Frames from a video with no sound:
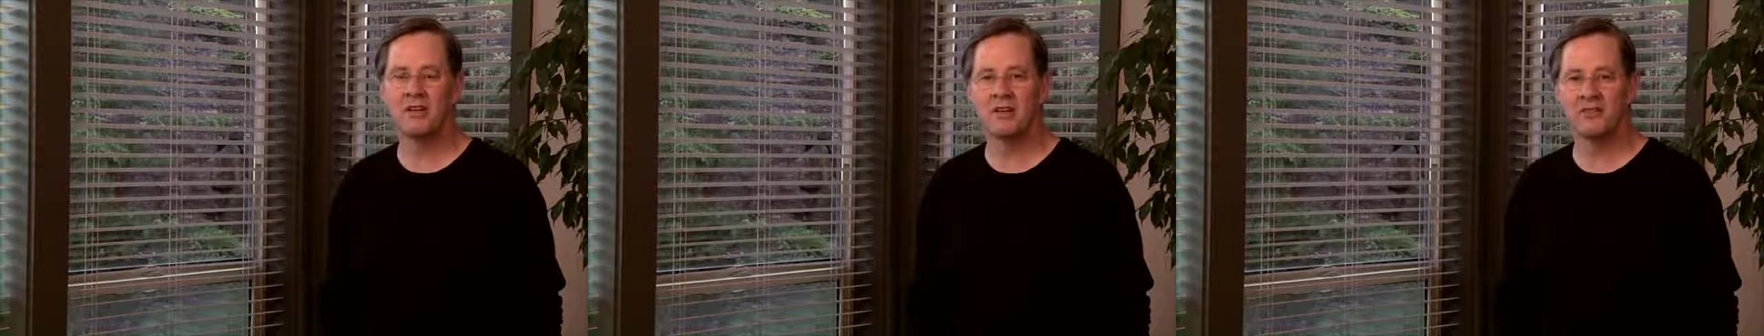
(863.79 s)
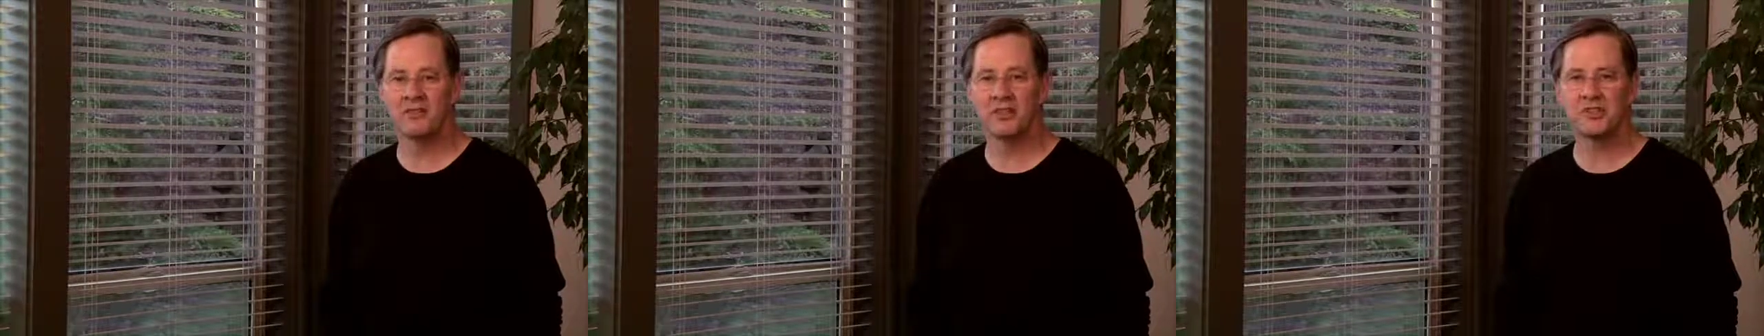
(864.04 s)
in
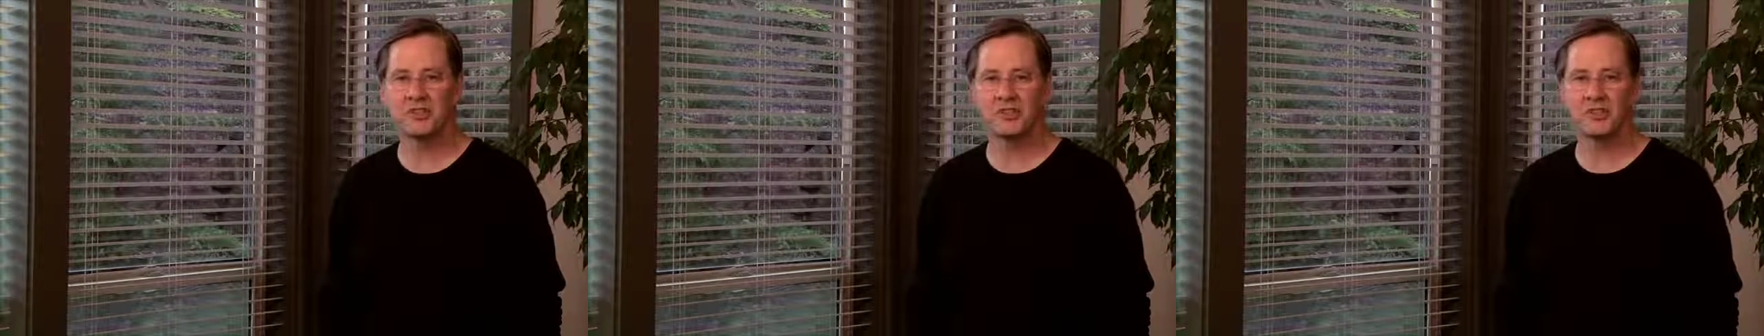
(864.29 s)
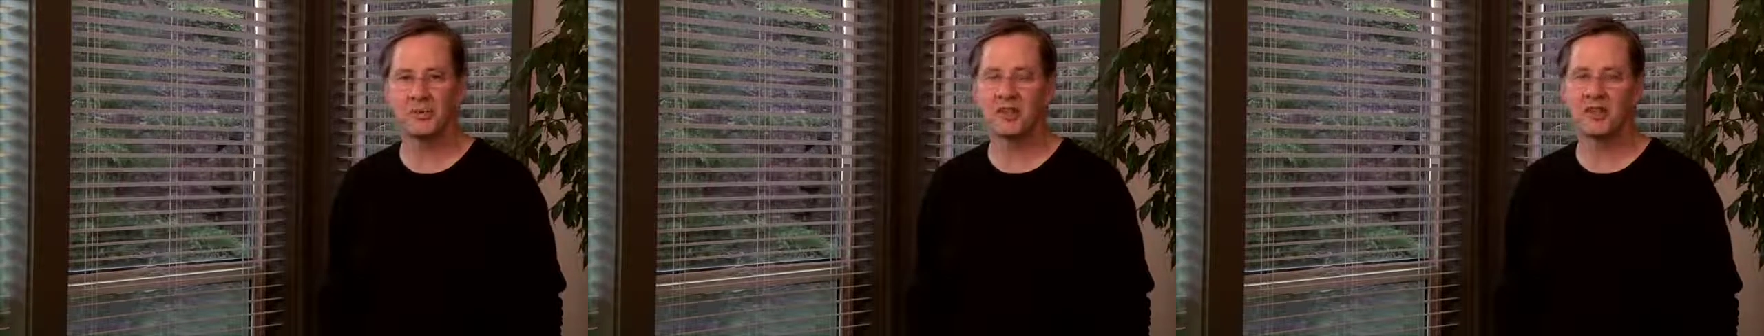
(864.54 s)
first year
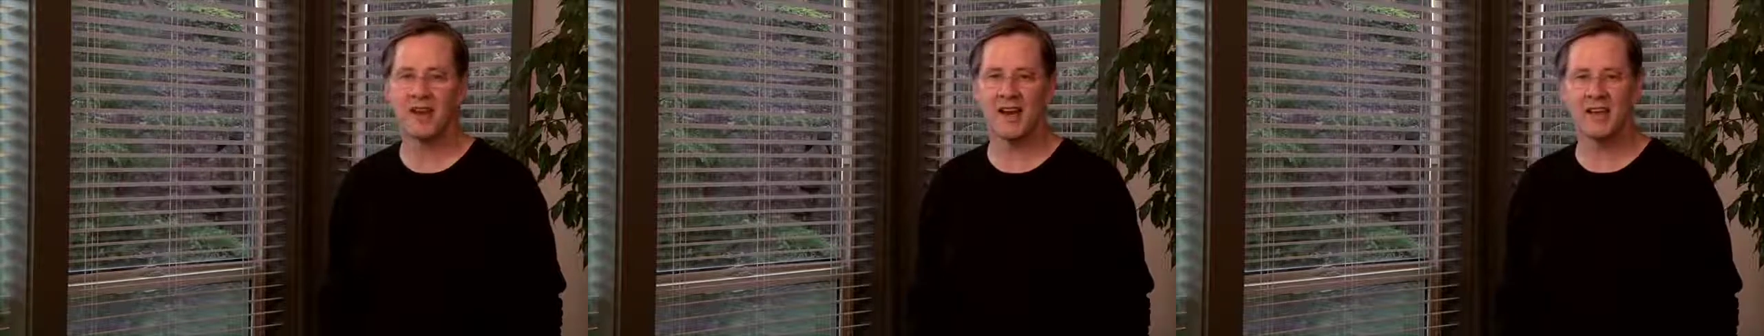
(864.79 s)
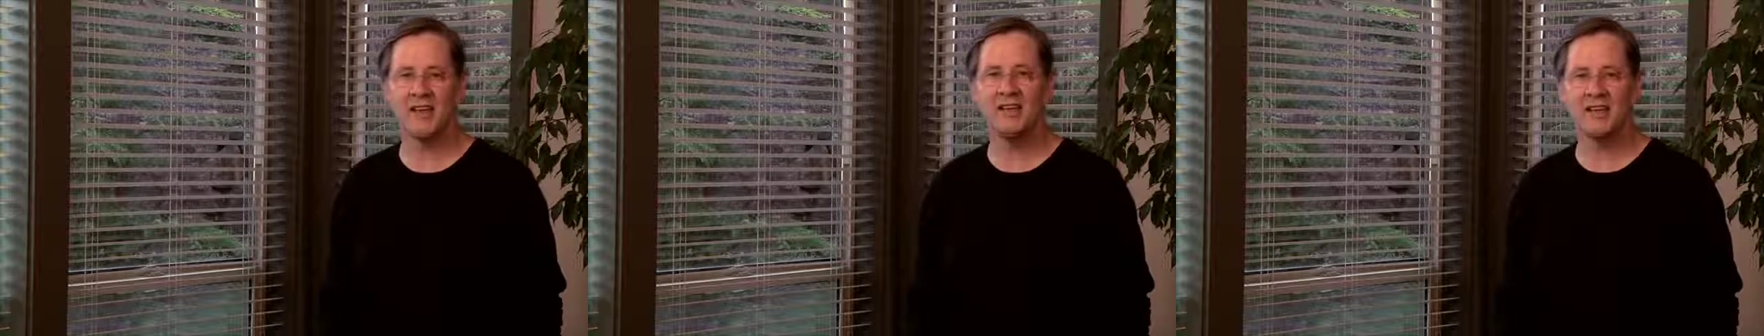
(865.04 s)
Greek that
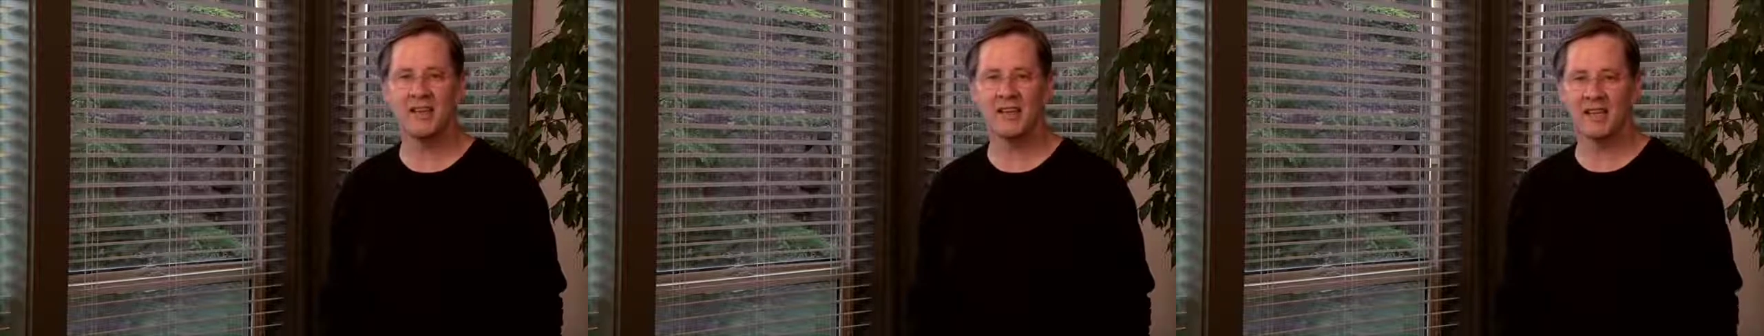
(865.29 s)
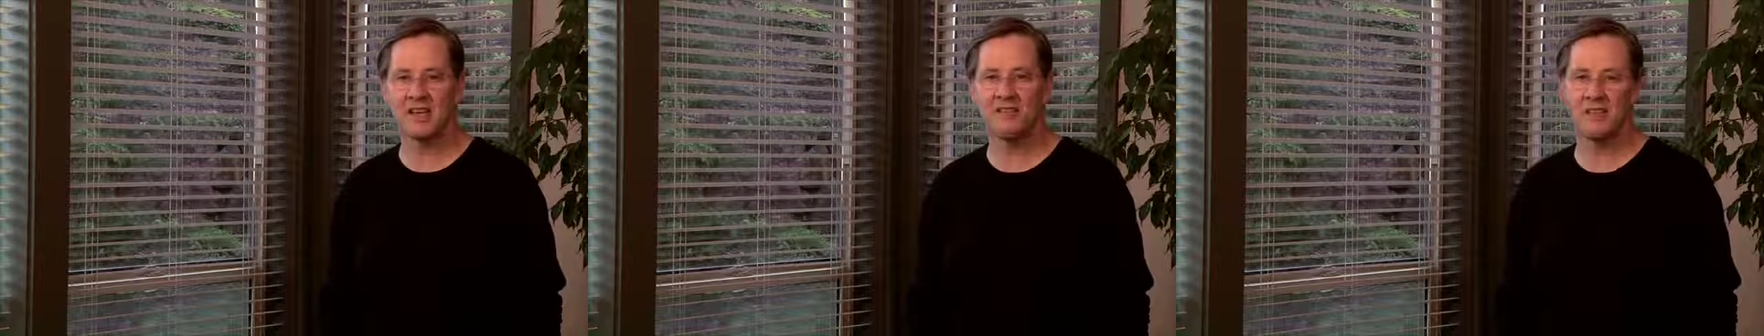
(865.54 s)
I didn't need
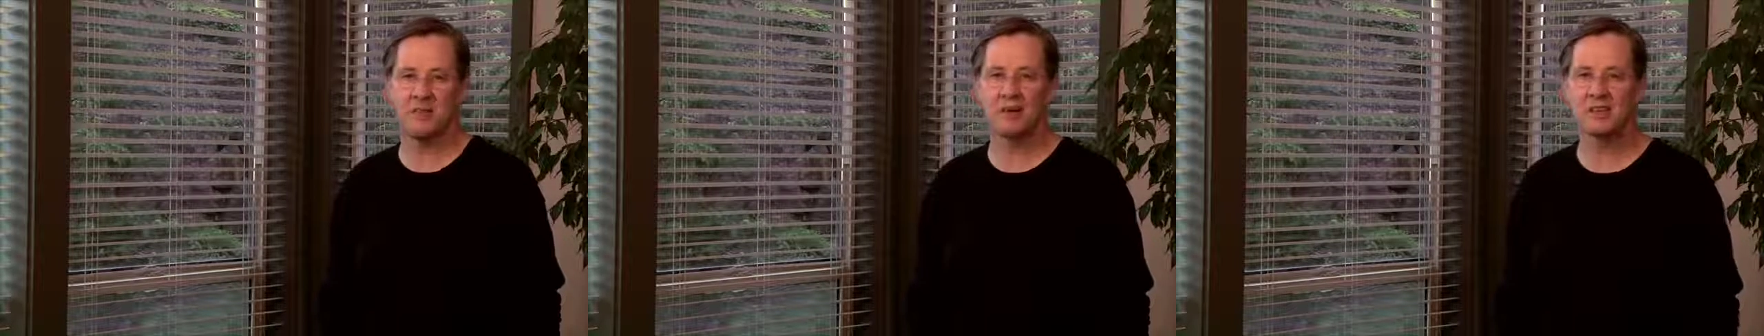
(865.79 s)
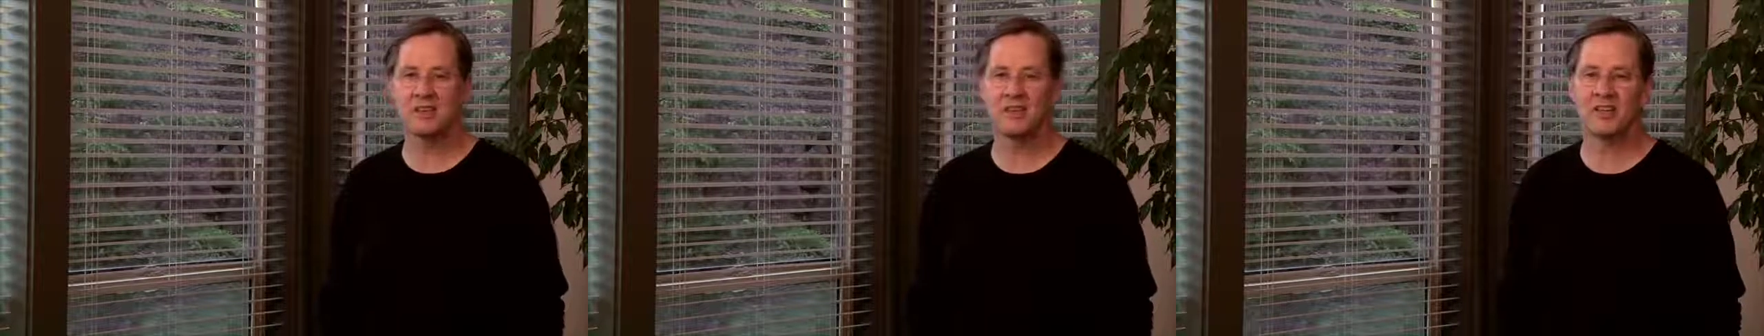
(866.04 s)
to give you a
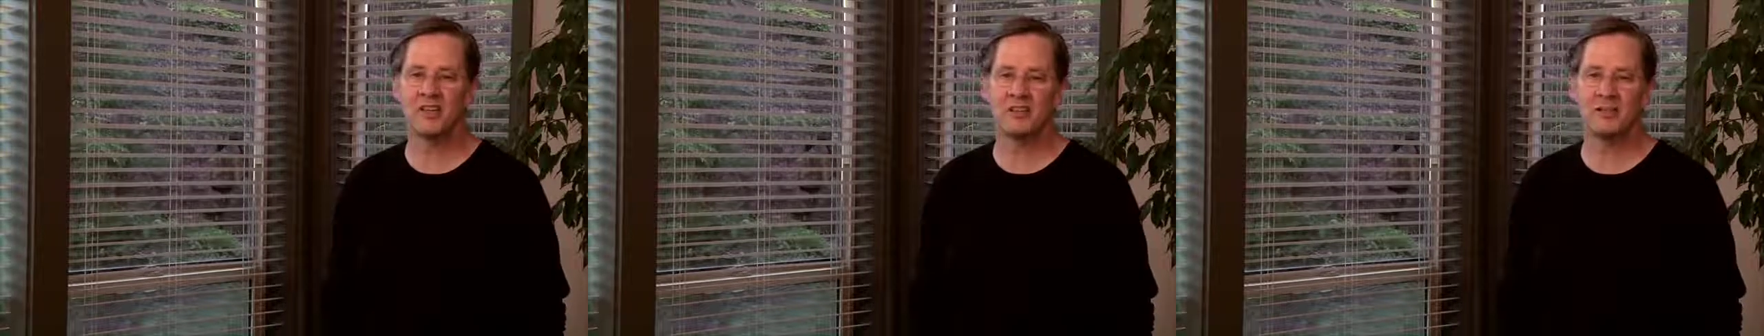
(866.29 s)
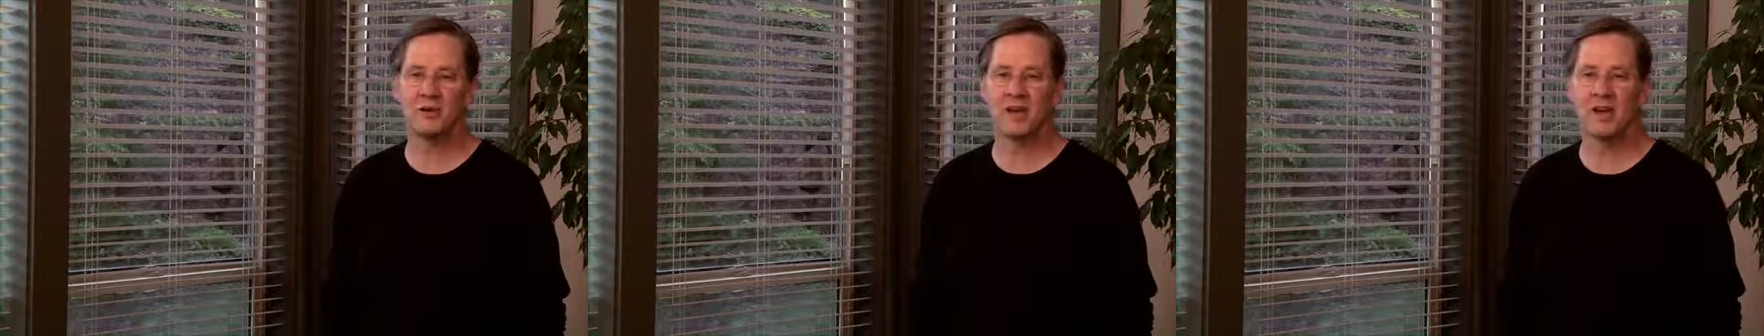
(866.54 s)
bunch of extra
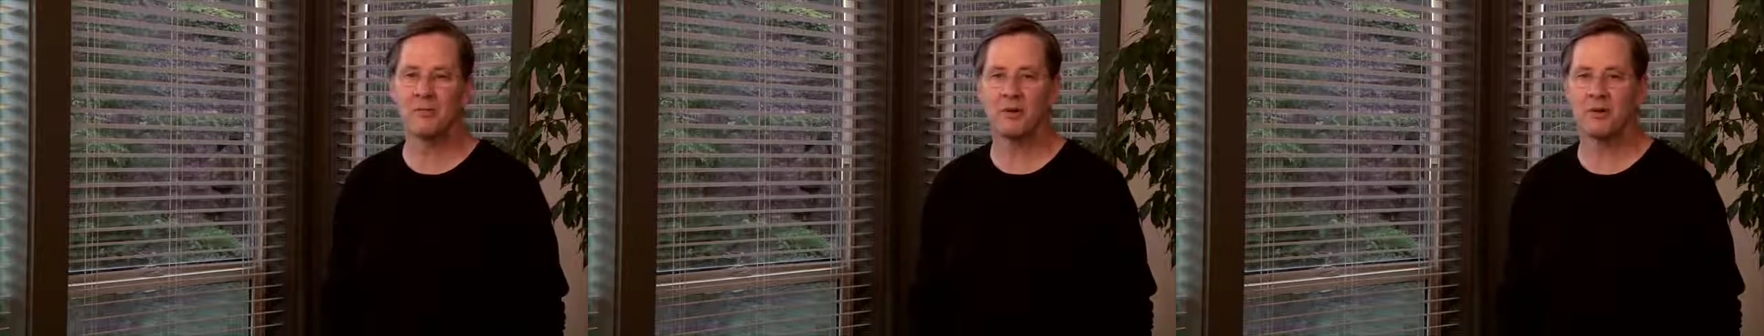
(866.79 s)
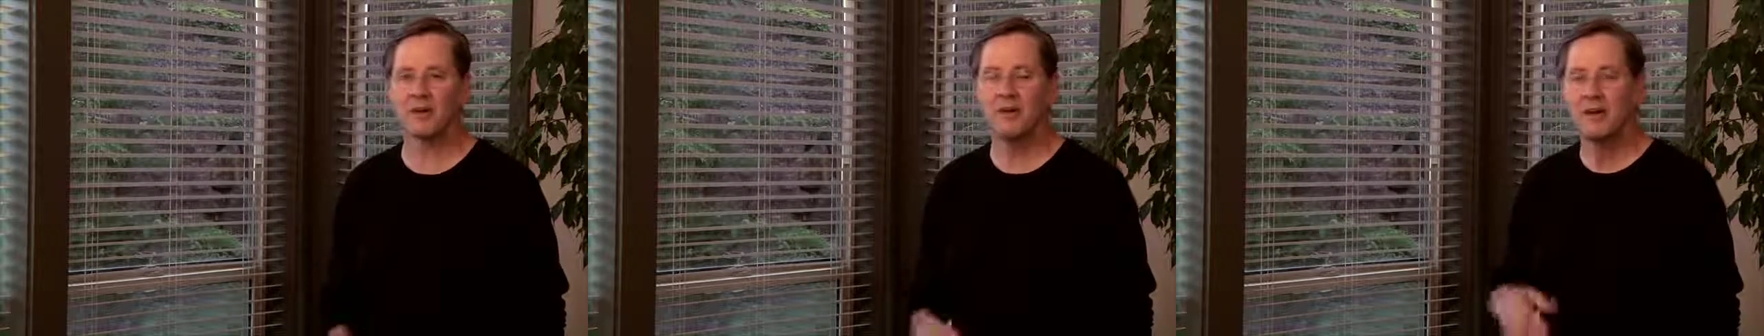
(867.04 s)

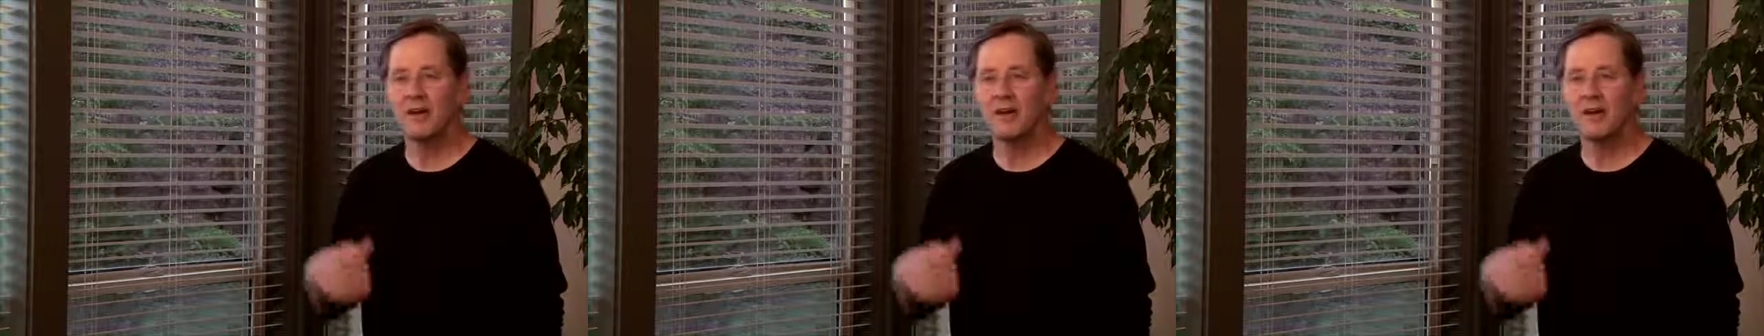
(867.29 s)
vocabulary.